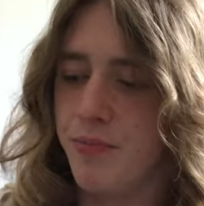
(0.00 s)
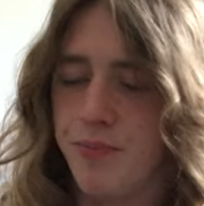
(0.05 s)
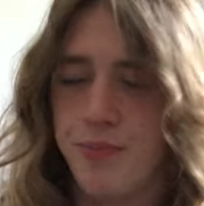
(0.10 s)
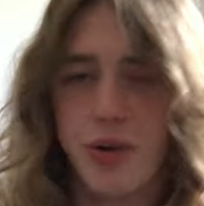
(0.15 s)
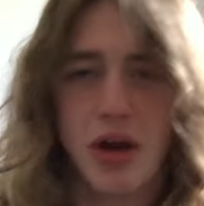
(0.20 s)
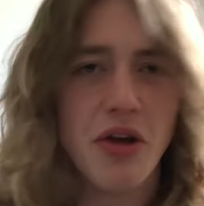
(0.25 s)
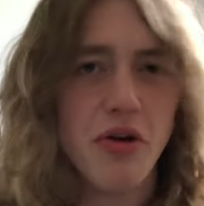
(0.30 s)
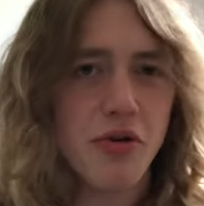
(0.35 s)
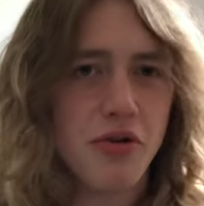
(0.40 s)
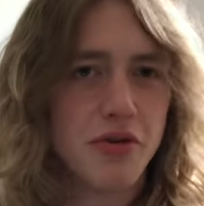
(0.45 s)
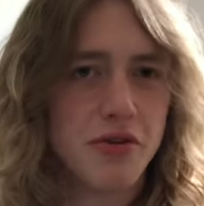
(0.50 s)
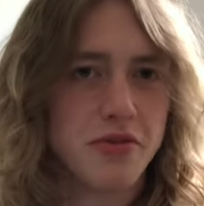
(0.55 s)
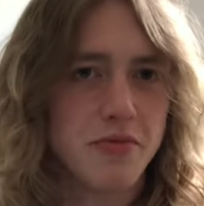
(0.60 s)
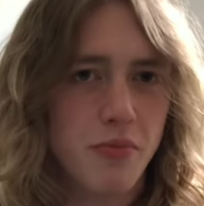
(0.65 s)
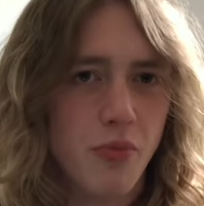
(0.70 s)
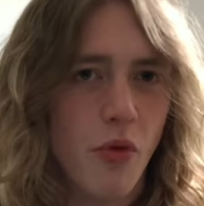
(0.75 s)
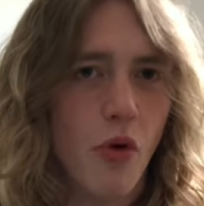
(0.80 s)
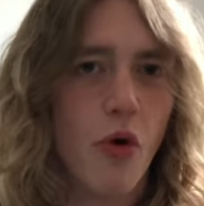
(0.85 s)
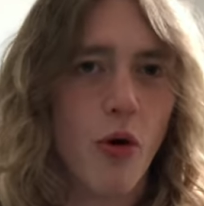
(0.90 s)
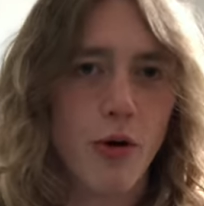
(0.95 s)
build
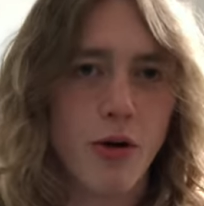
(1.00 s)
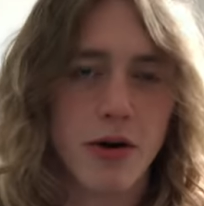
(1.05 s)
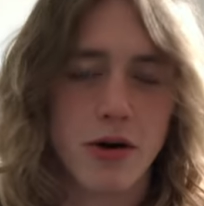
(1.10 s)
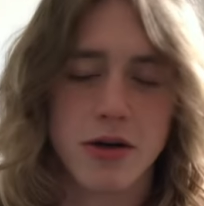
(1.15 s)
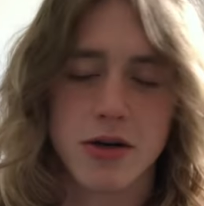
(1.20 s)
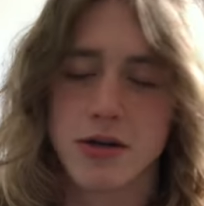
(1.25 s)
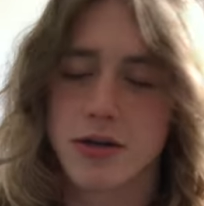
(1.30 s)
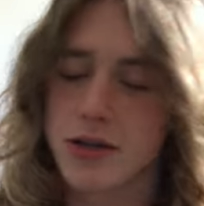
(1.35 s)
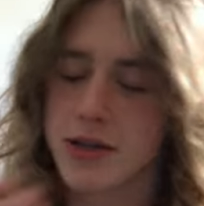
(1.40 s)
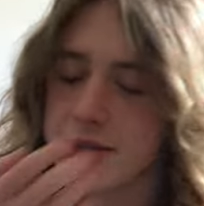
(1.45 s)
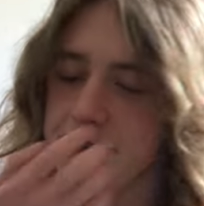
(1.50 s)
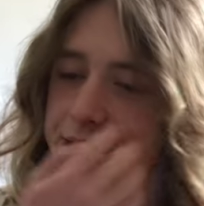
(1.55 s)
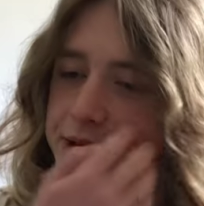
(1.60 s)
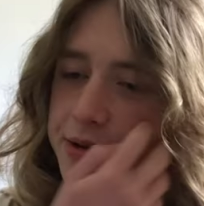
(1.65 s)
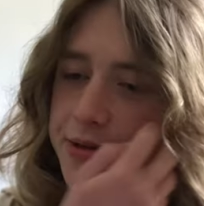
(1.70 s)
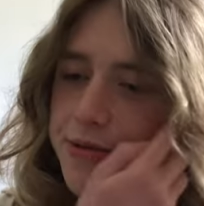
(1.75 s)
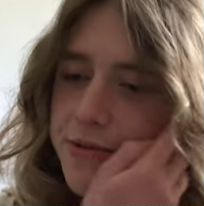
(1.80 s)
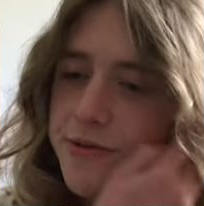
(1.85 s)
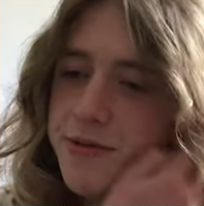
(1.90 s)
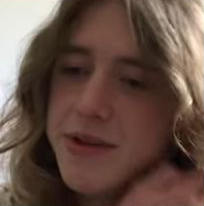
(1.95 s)
more,
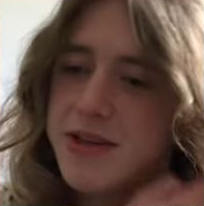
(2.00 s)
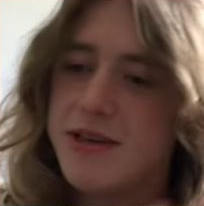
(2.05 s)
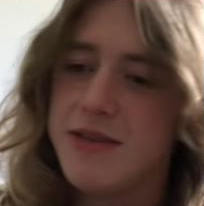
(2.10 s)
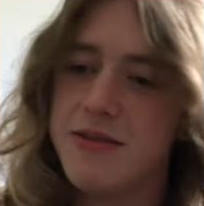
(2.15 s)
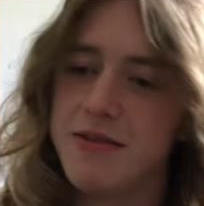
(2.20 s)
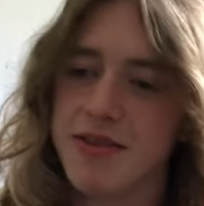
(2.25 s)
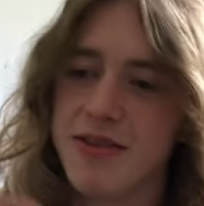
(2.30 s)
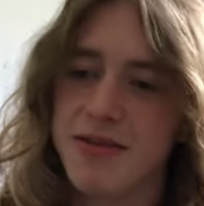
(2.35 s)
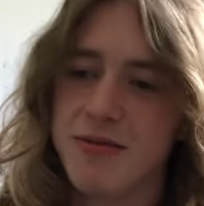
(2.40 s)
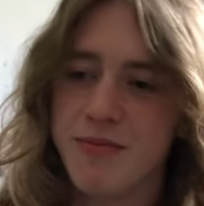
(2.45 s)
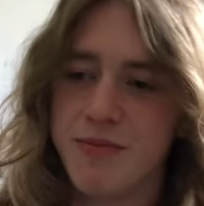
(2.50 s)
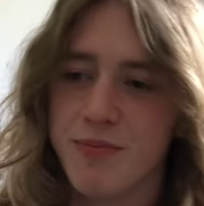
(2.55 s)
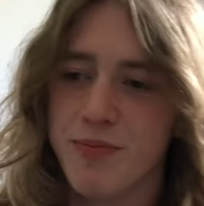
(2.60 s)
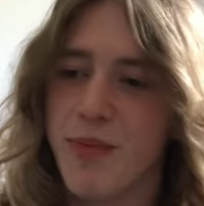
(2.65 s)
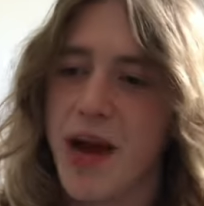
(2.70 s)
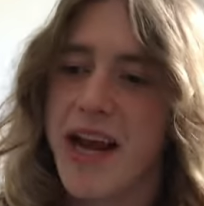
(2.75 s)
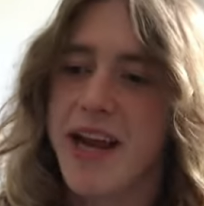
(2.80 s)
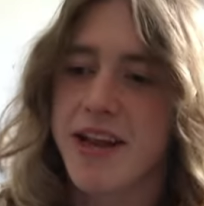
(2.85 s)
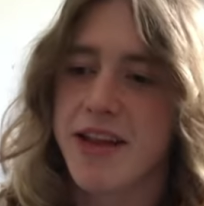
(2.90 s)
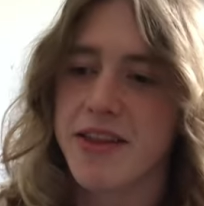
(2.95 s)
to
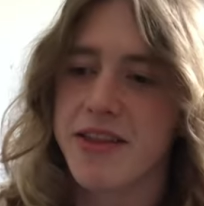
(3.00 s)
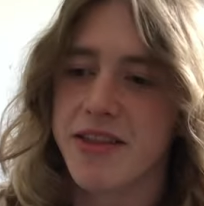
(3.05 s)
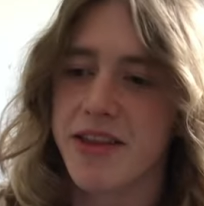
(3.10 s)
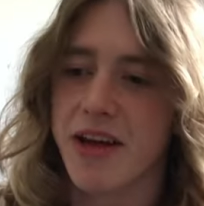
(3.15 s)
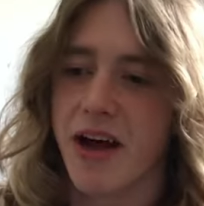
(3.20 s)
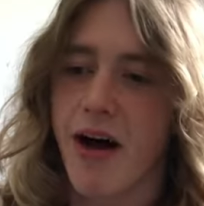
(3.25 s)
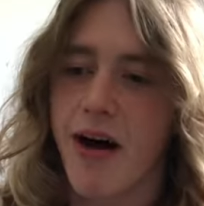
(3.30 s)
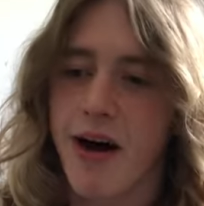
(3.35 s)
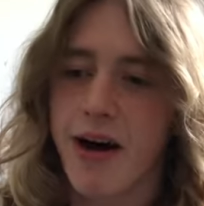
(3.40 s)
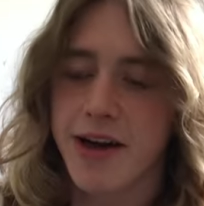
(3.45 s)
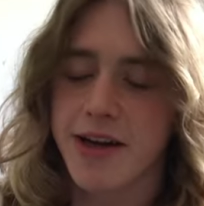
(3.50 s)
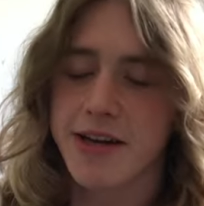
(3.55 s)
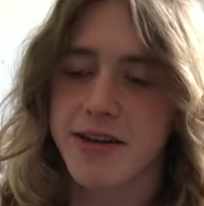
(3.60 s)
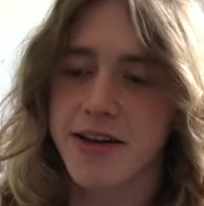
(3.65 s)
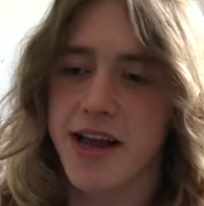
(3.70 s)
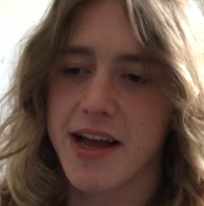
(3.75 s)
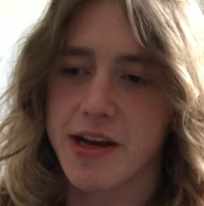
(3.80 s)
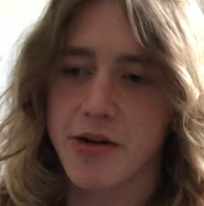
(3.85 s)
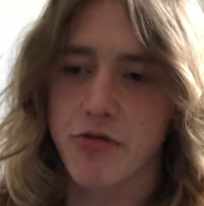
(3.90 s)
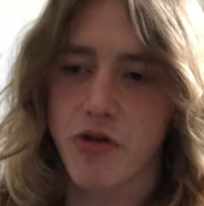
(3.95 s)
make the height
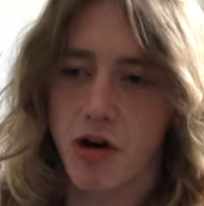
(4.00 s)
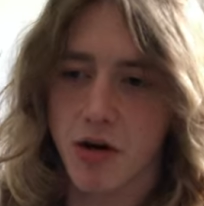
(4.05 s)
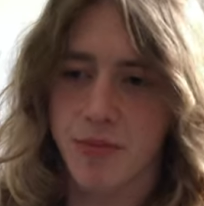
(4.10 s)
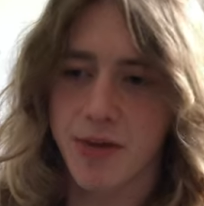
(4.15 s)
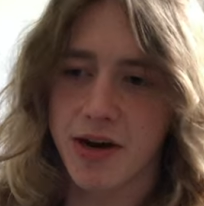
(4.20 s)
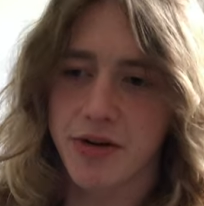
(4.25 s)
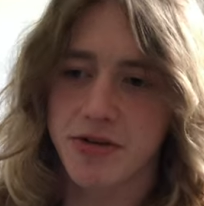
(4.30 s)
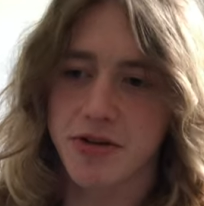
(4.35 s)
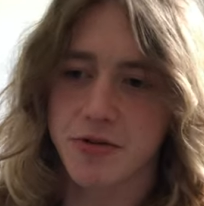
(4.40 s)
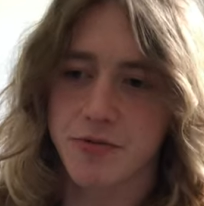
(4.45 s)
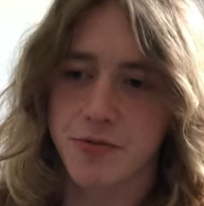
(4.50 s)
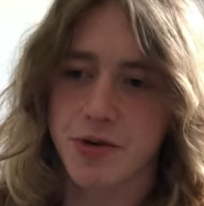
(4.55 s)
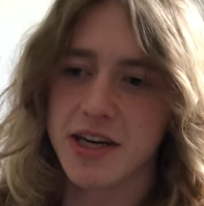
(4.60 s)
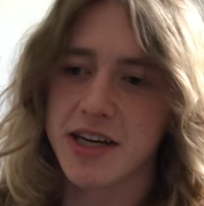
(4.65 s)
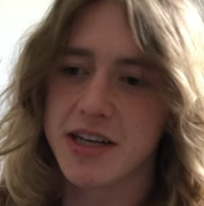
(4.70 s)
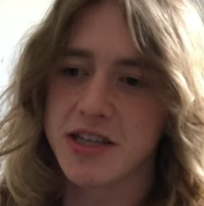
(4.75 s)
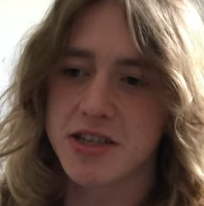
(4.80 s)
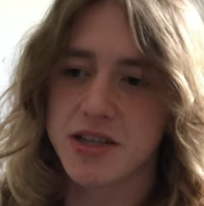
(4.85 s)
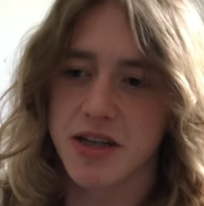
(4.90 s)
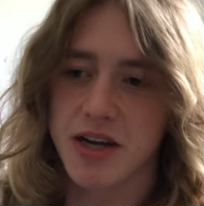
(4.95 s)
that you are about to
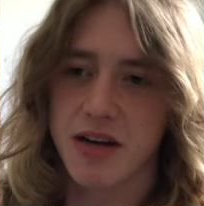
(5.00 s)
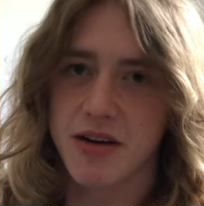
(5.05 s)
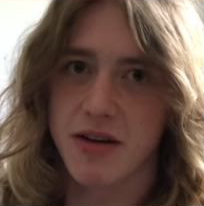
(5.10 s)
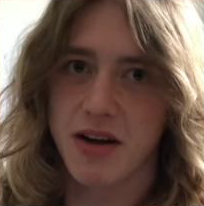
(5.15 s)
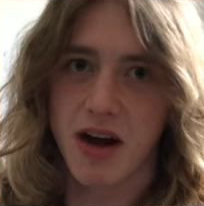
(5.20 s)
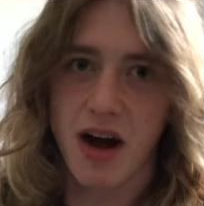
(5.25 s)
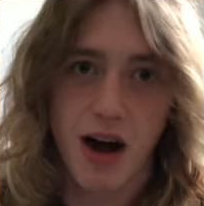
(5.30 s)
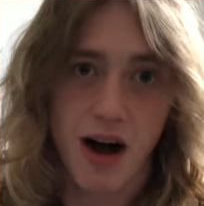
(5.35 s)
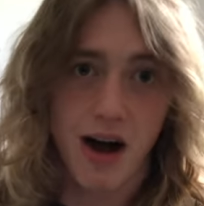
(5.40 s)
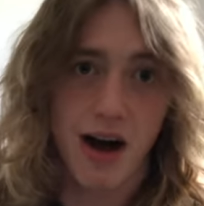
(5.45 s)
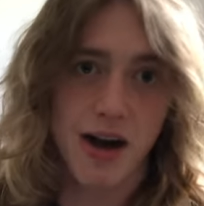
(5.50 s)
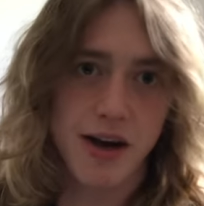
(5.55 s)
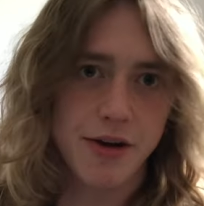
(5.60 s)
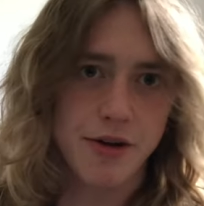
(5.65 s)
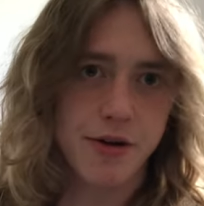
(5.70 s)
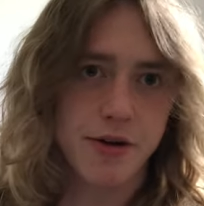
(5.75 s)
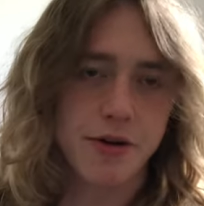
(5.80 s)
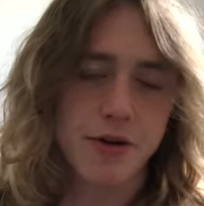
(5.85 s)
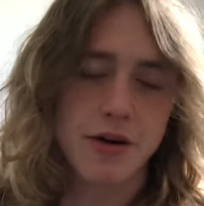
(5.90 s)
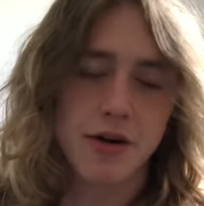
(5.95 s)
reach
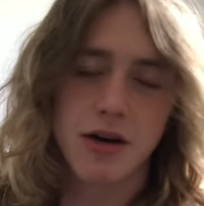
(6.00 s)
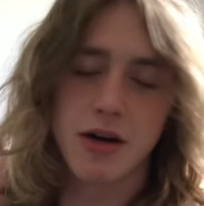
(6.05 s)
higher.